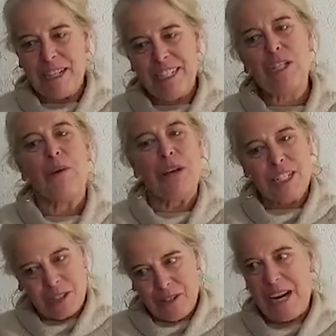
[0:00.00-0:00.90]
showing
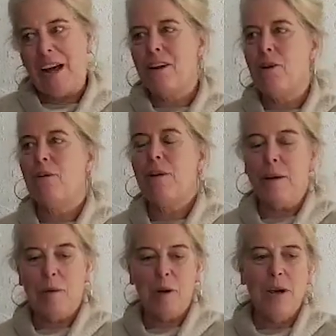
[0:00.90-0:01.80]
children how to do a
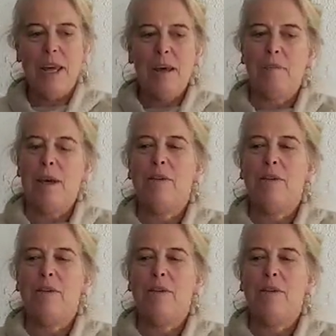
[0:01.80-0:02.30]
rainbow, but